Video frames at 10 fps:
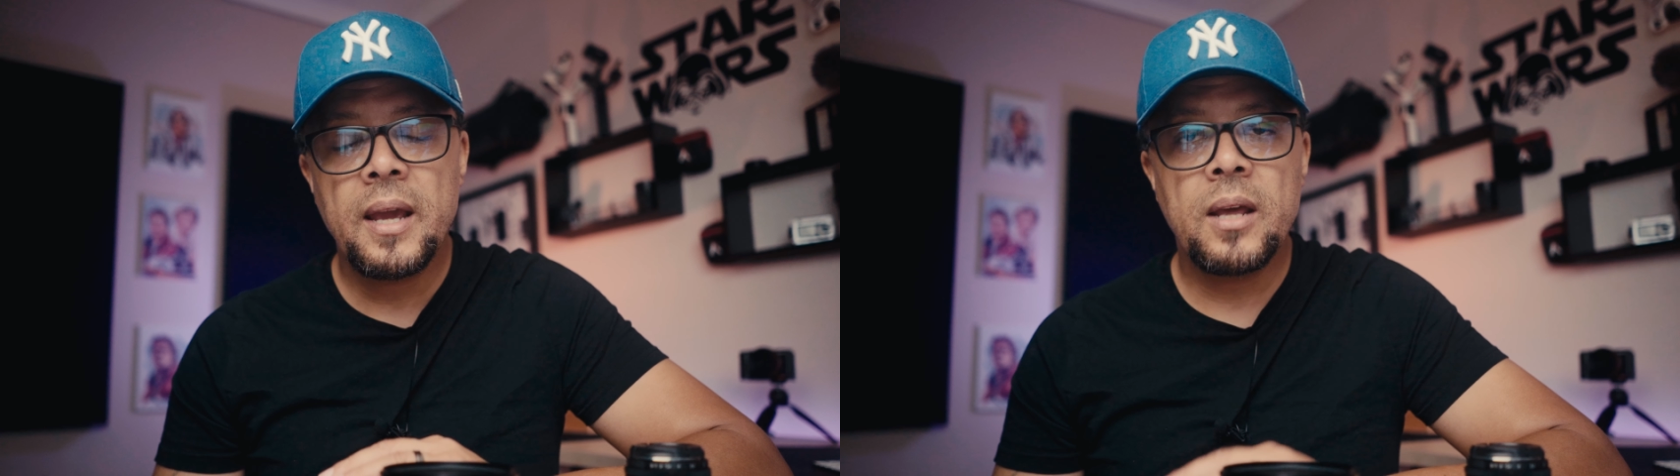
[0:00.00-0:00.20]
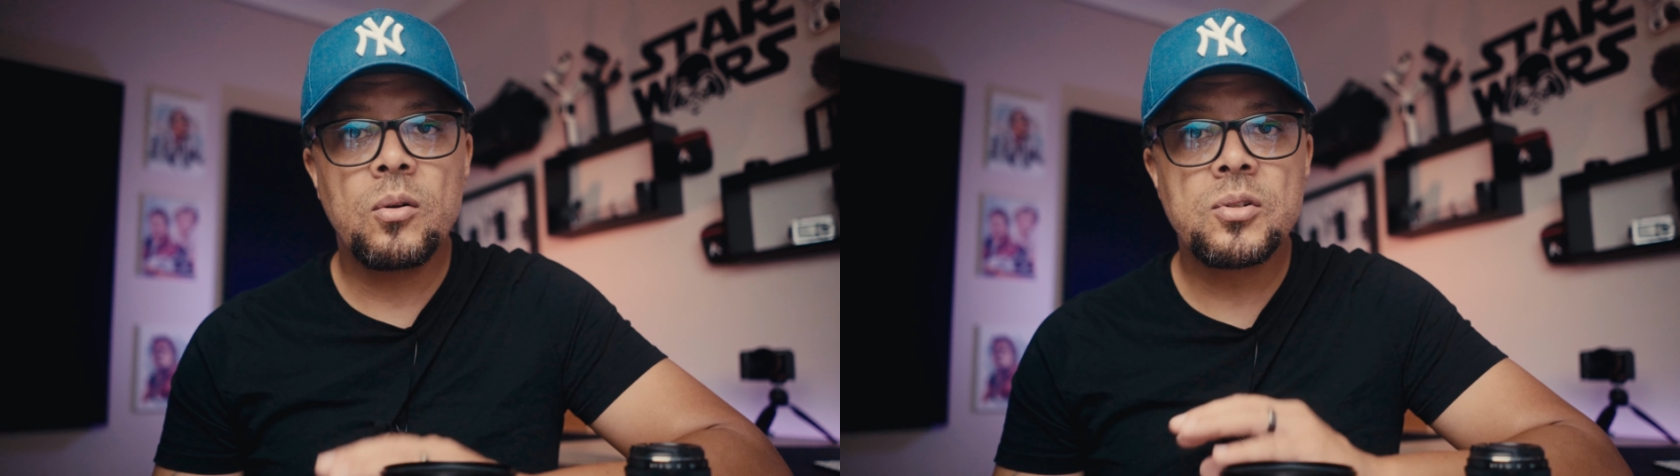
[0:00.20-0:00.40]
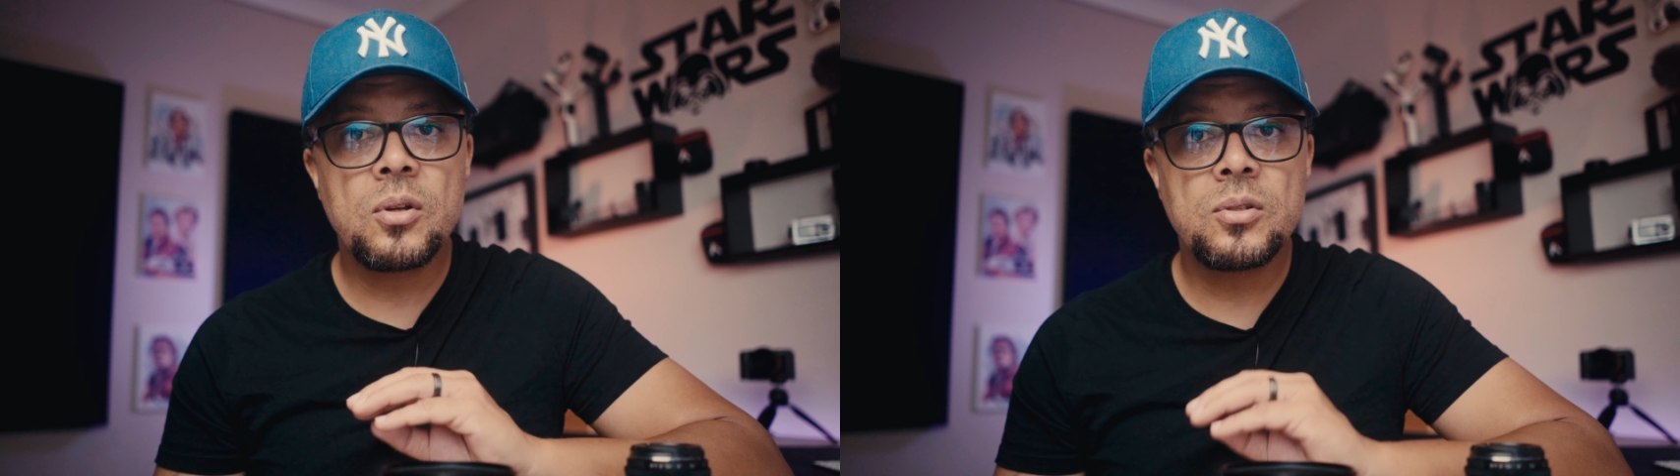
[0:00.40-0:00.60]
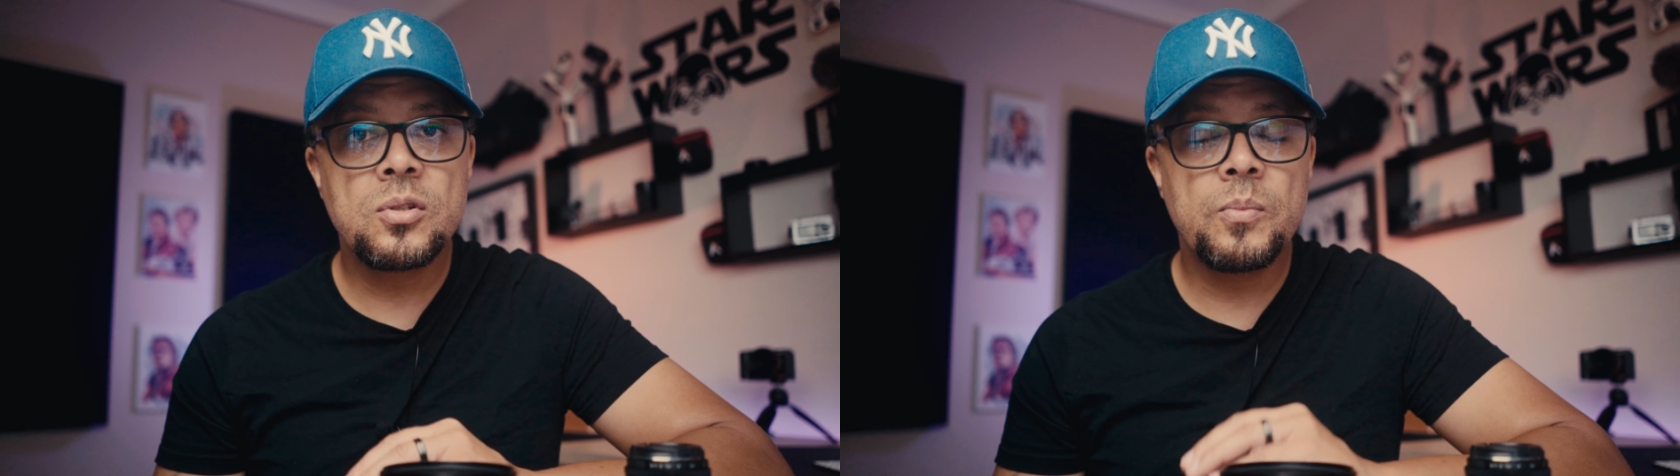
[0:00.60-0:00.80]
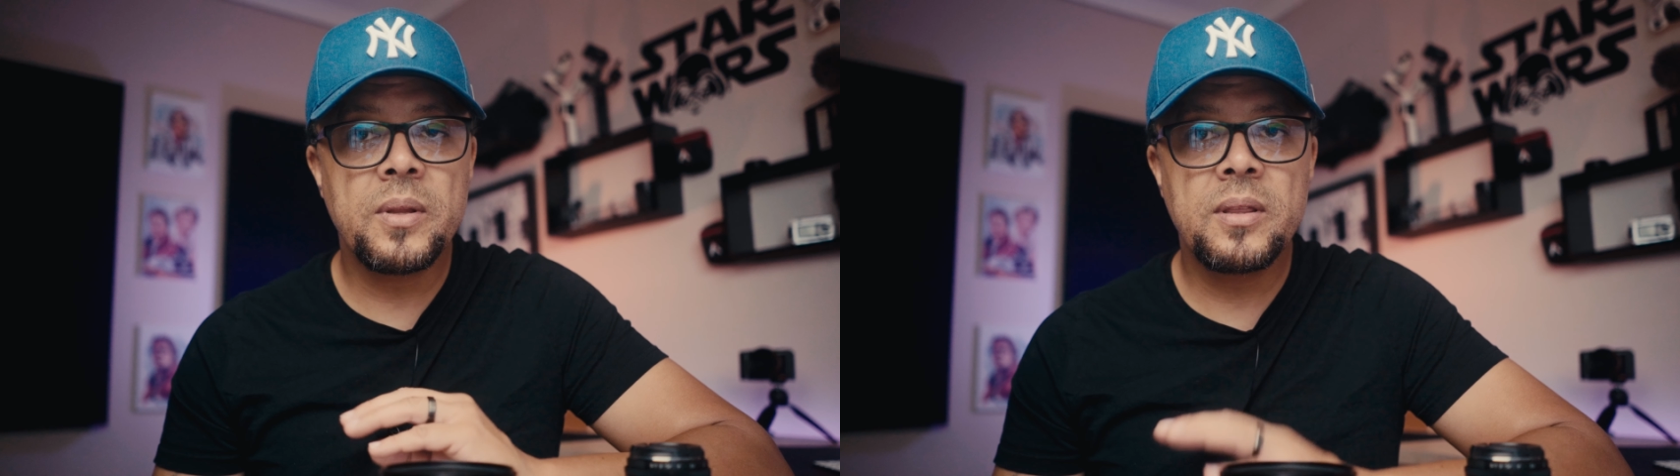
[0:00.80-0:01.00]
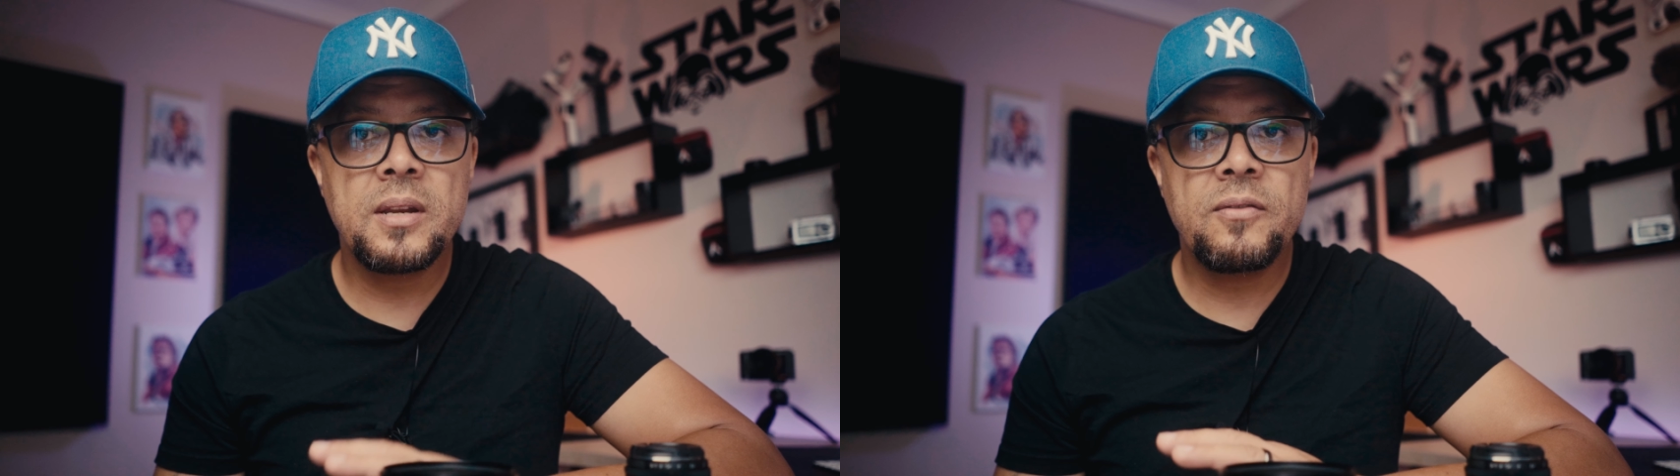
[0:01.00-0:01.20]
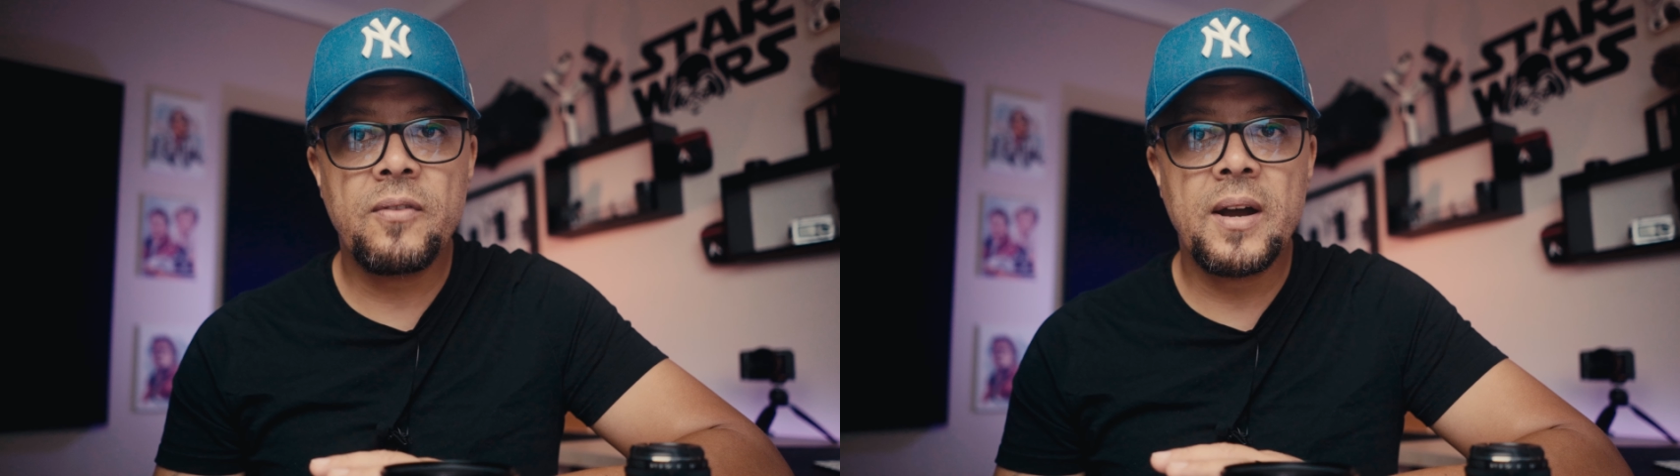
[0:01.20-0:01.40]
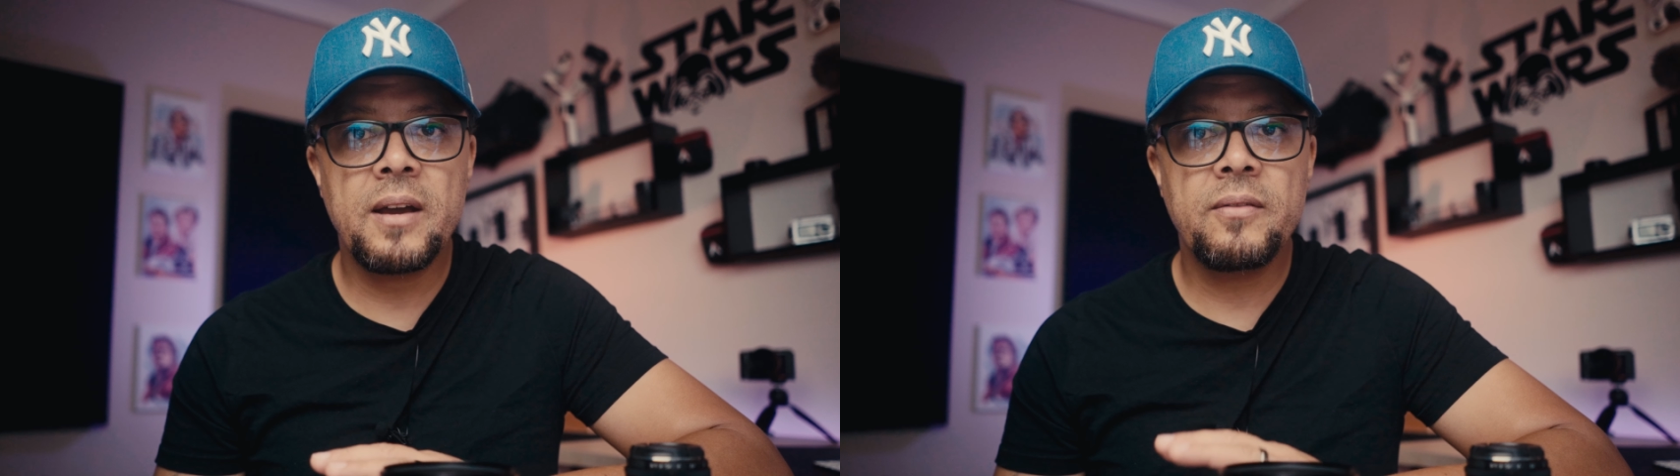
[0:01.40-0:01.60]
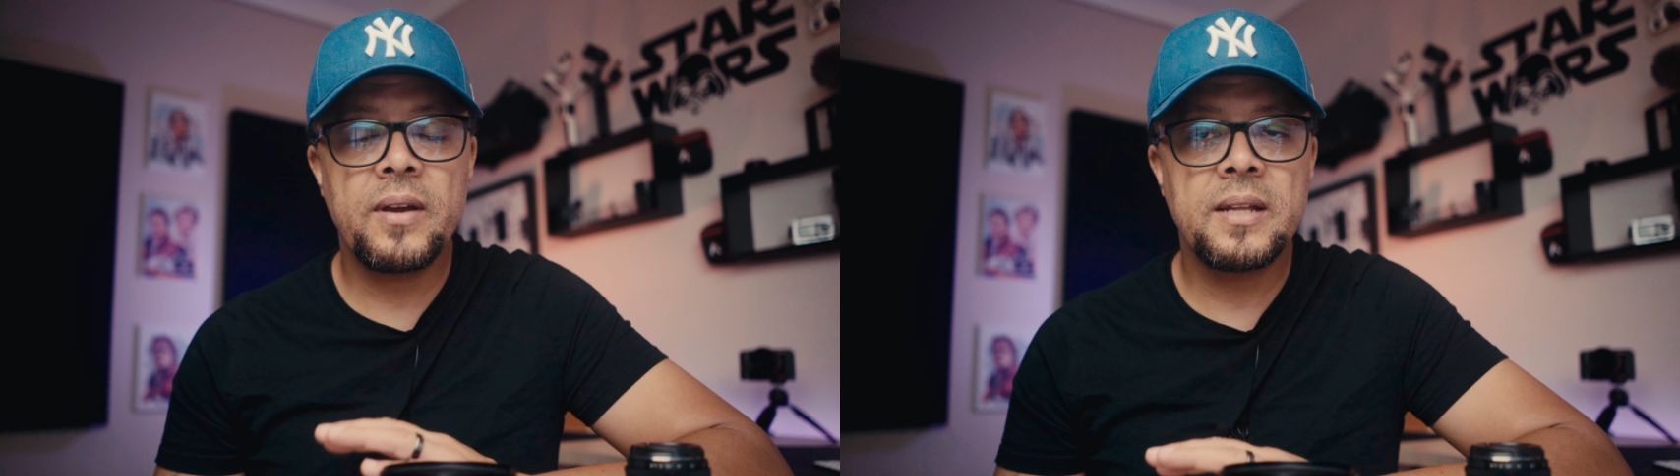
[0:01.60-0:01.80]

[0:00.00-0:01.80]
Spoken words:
and also on Super 35,